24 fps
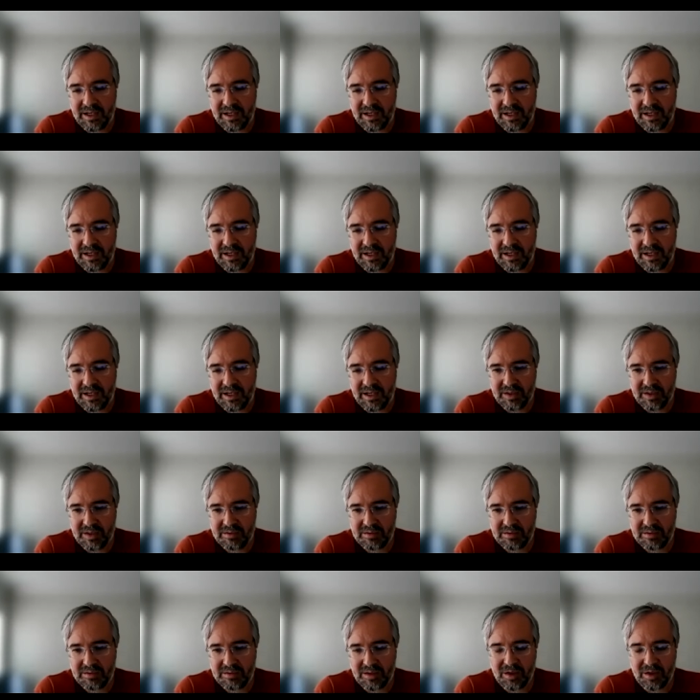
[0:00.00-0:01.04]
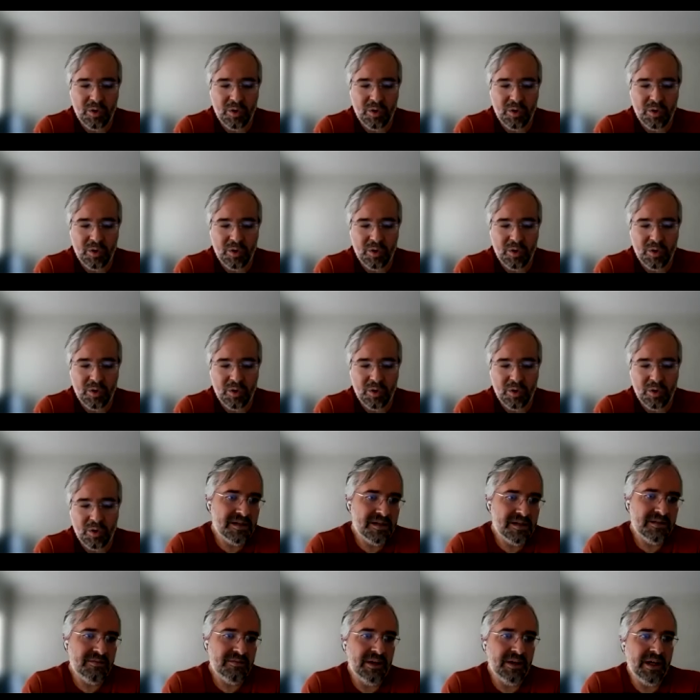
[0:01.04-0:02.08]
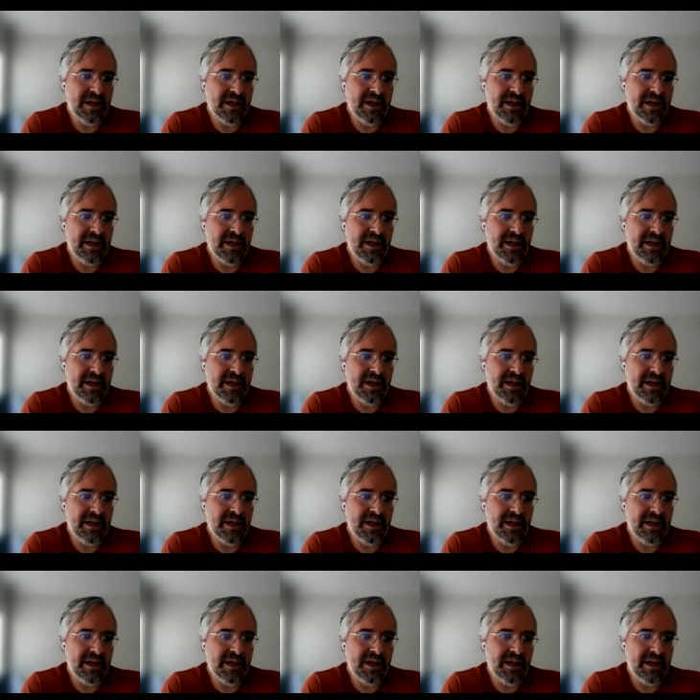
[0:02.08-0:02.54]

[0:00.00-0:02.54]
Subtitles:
important goal for us, right?